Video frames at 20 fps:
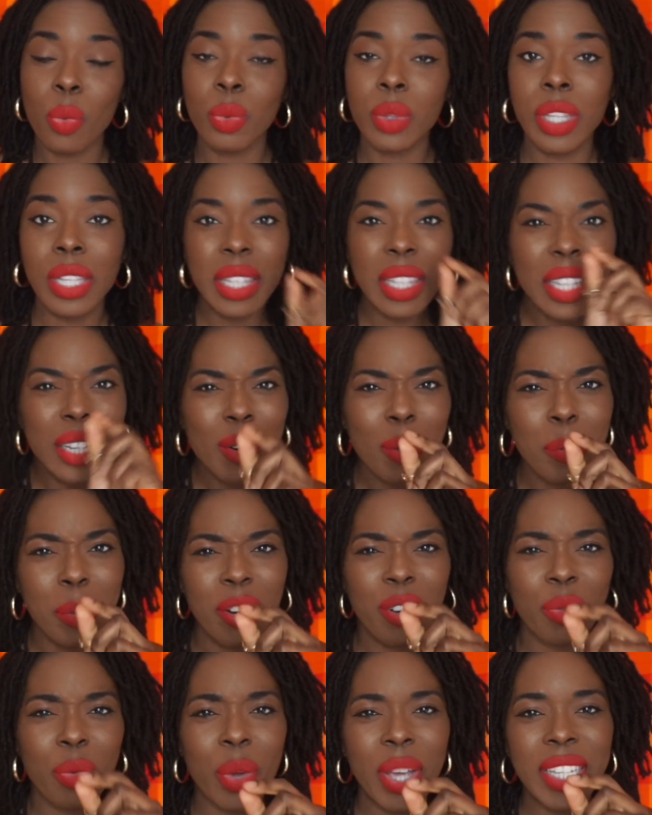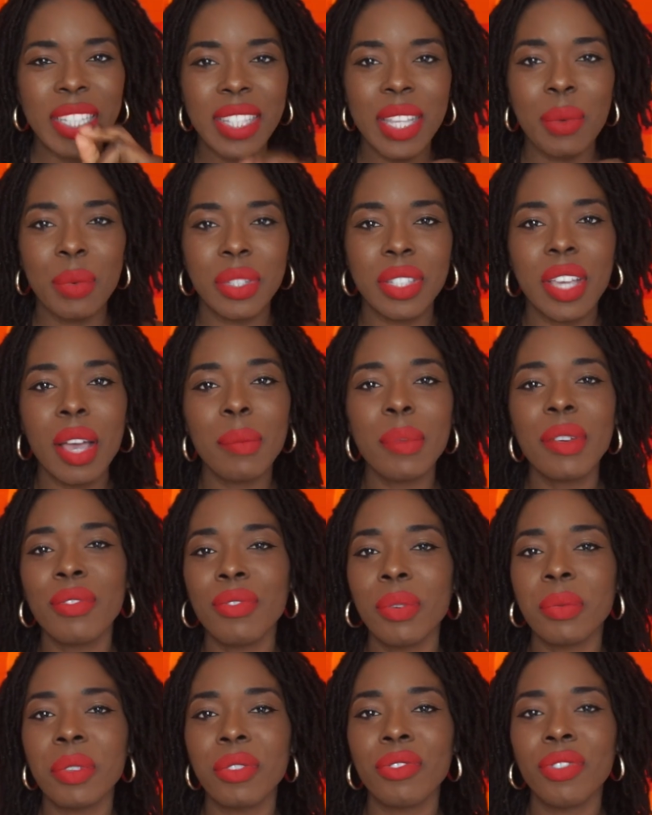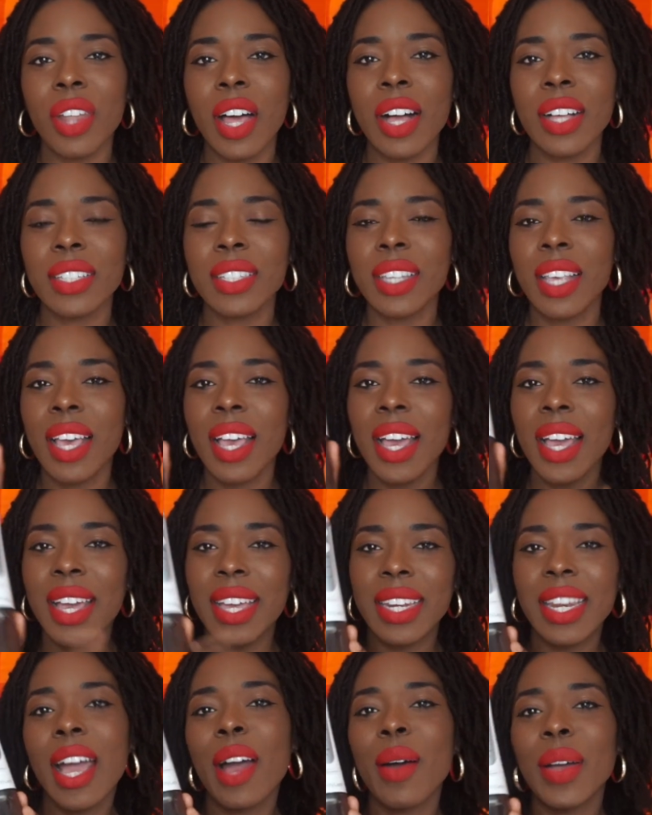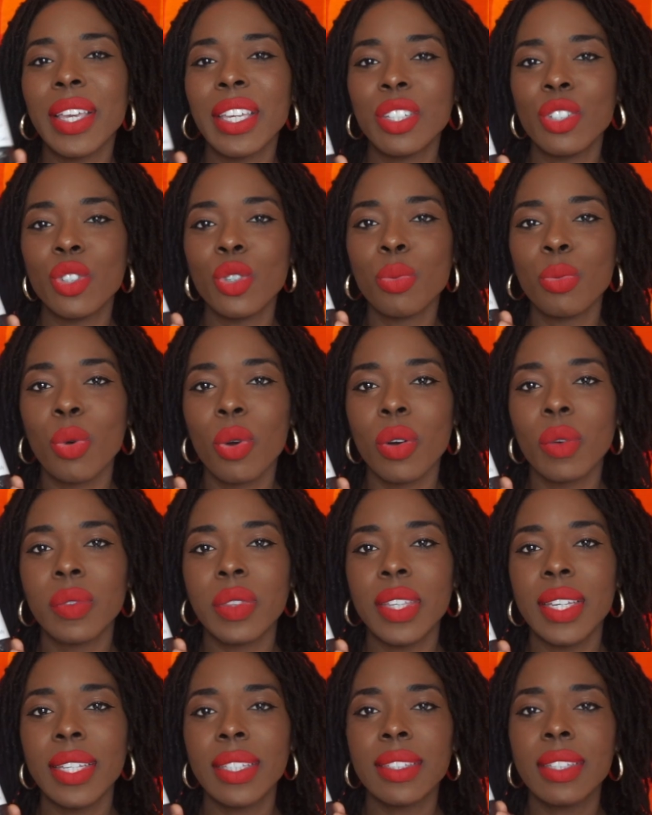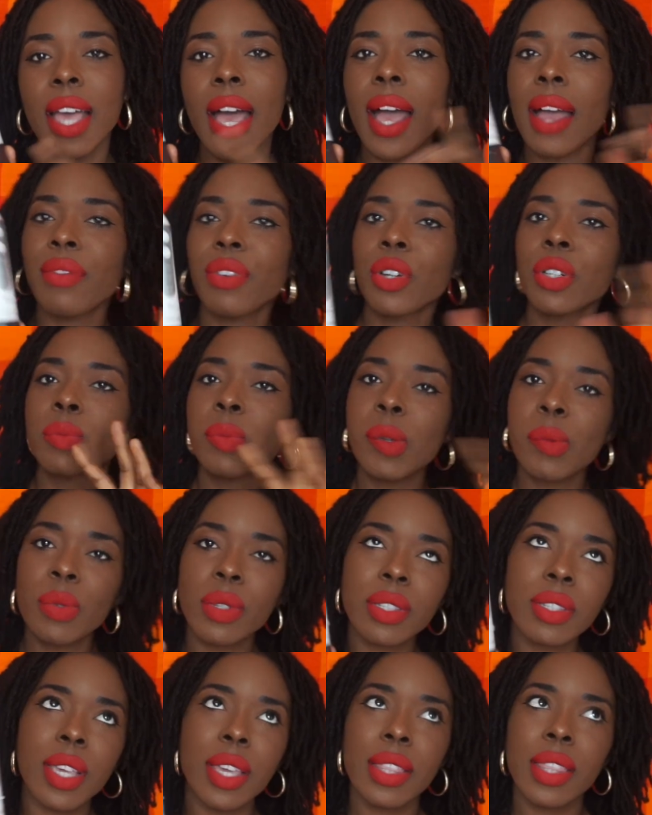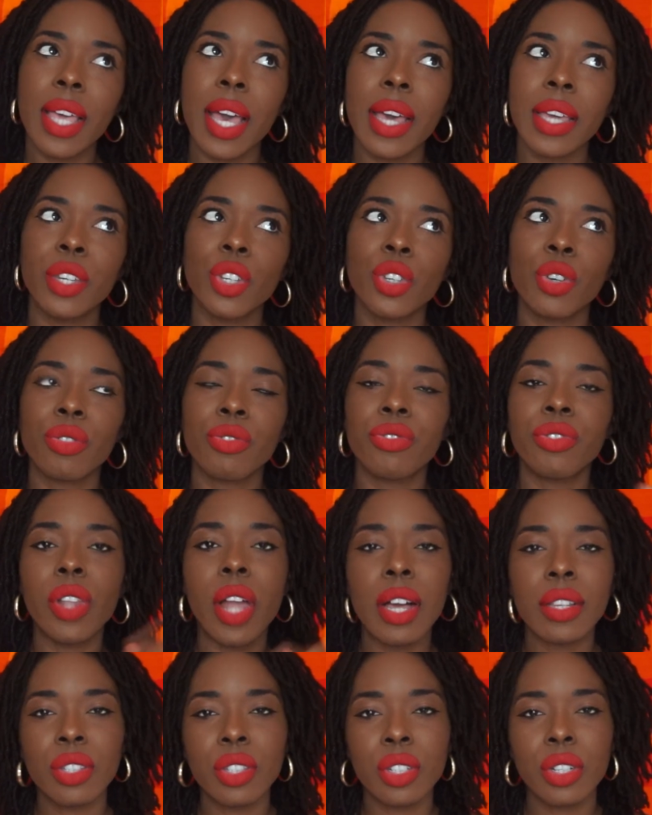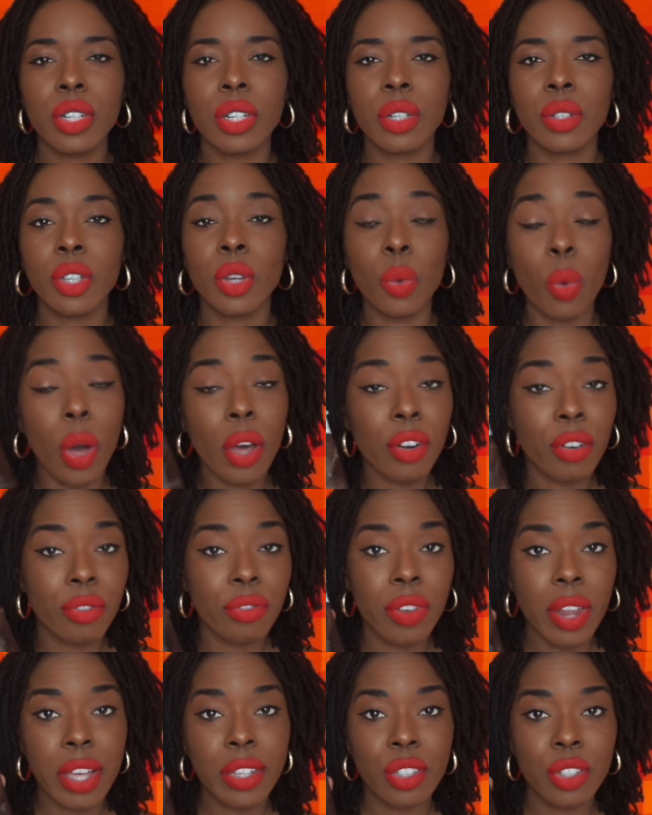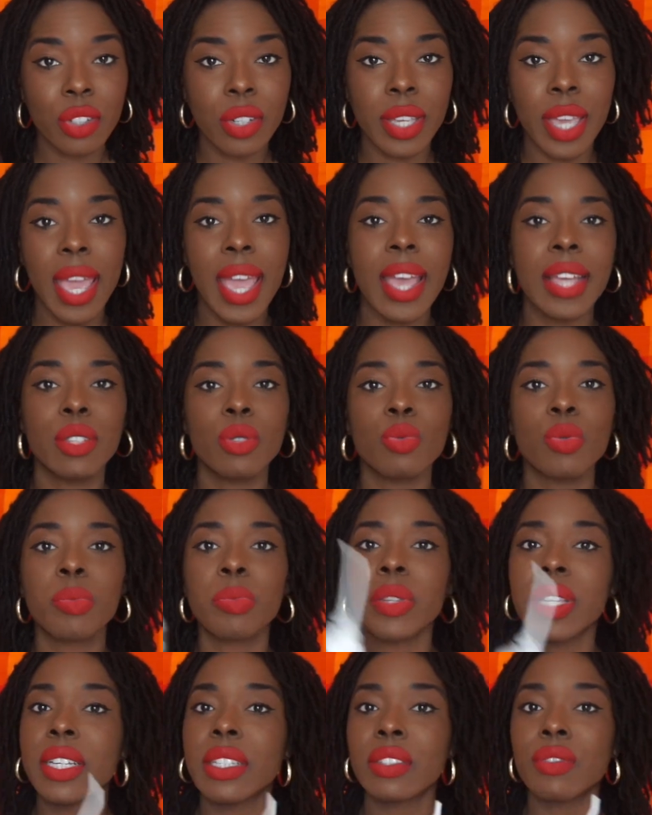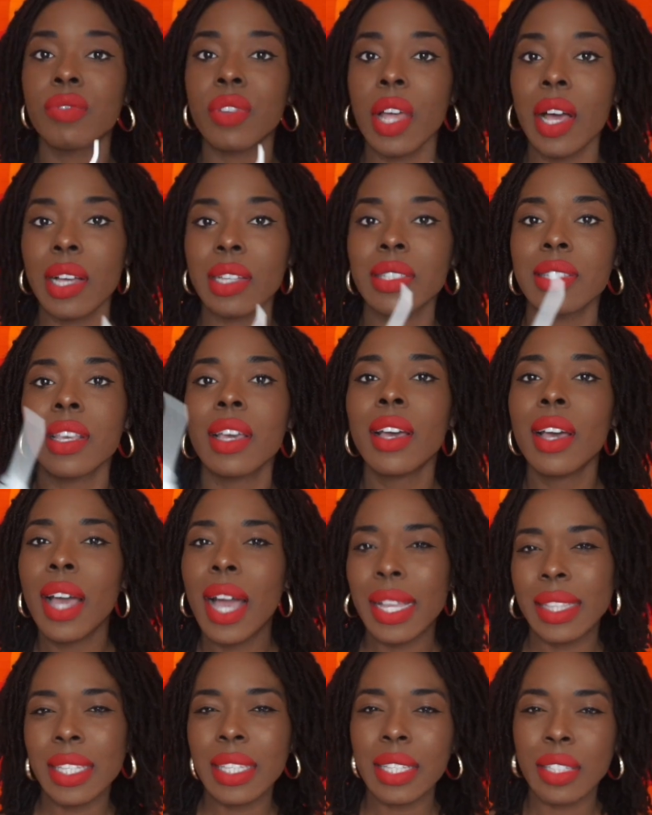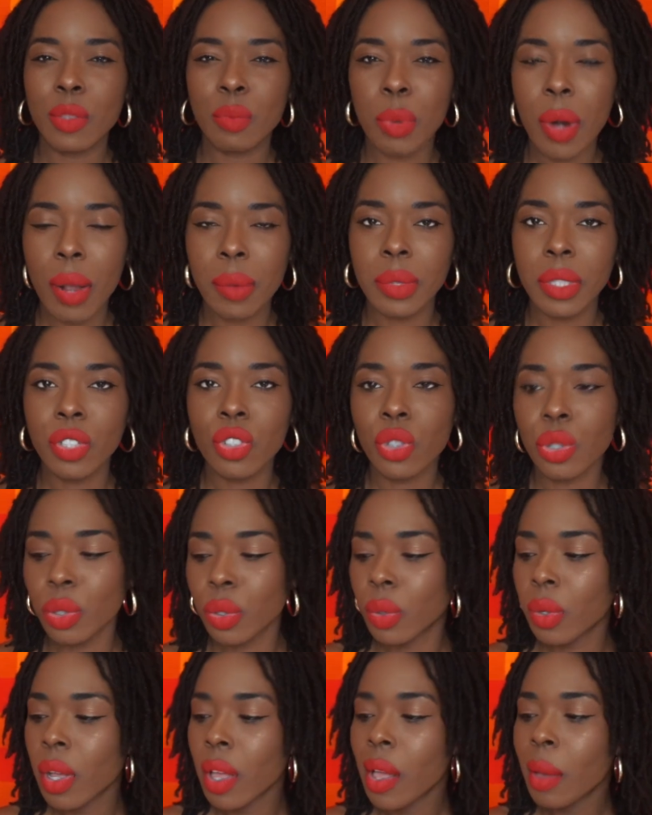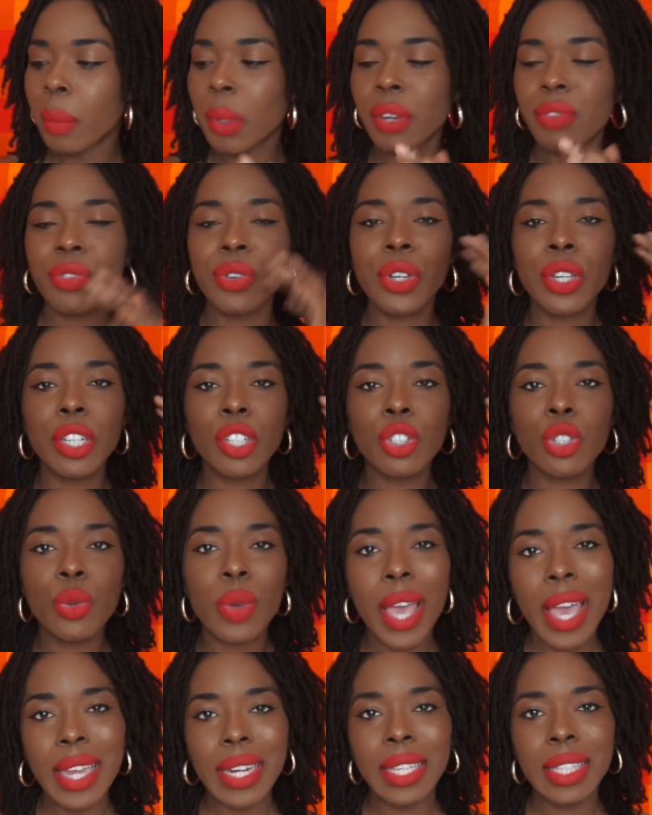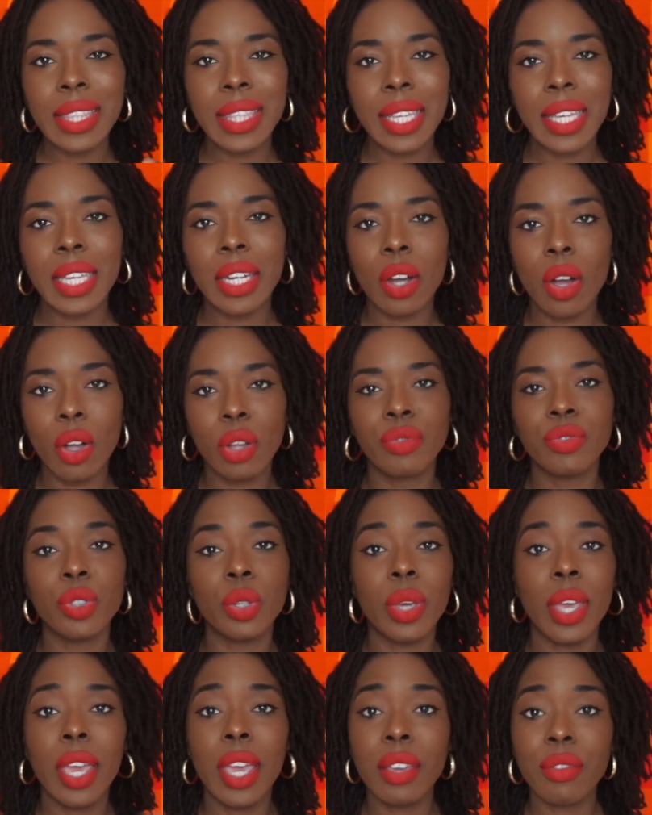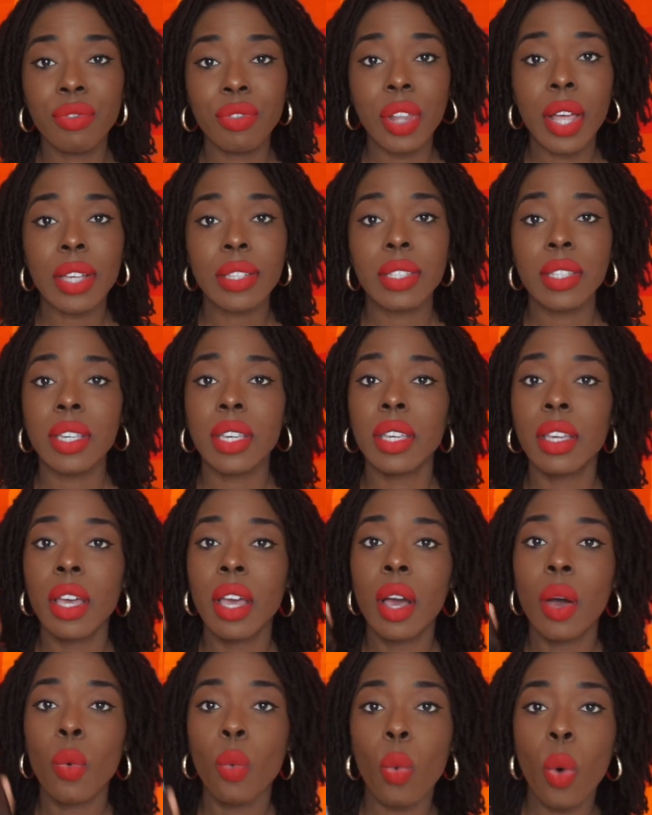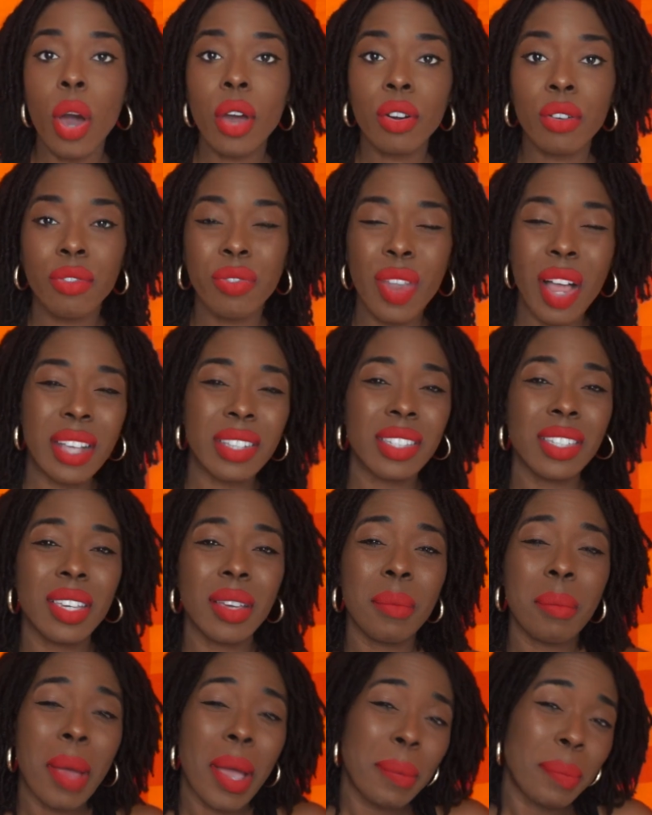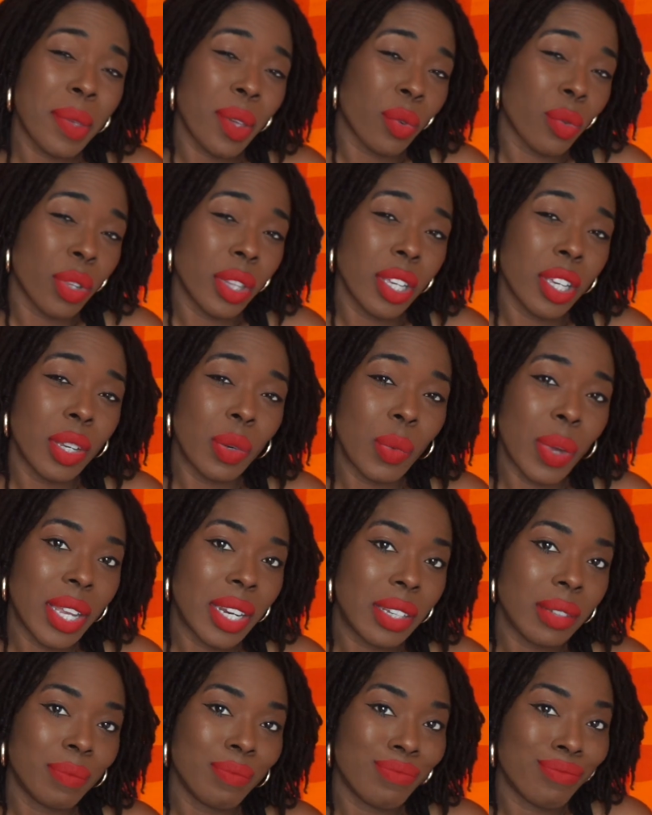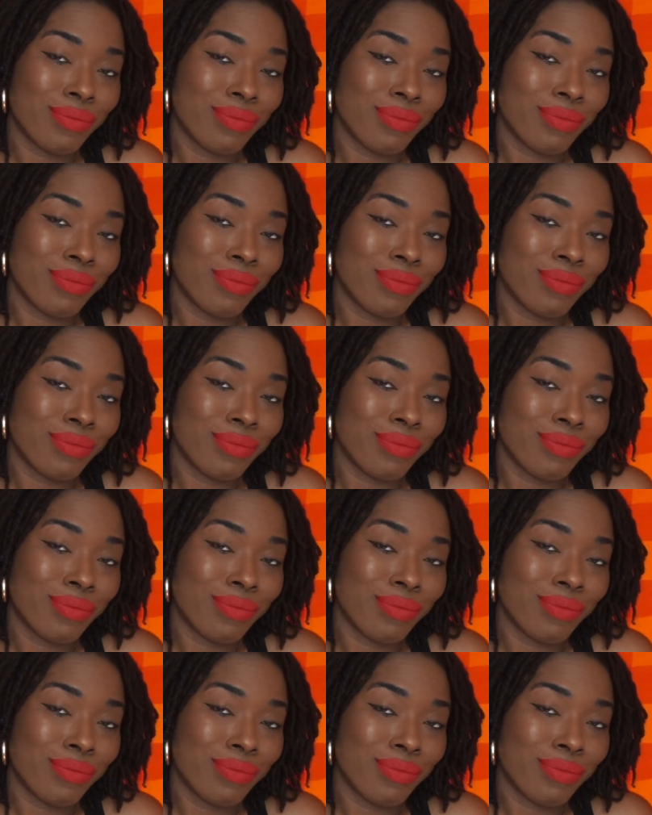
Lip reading: the little bit of waste that was coming from the floss, and now I could do more of this. I've heard people say that your water flosser can't replace floss. I think that's probably true, but if you're gonna do anything at all, if you hate flossing, water flossing might be a really good way to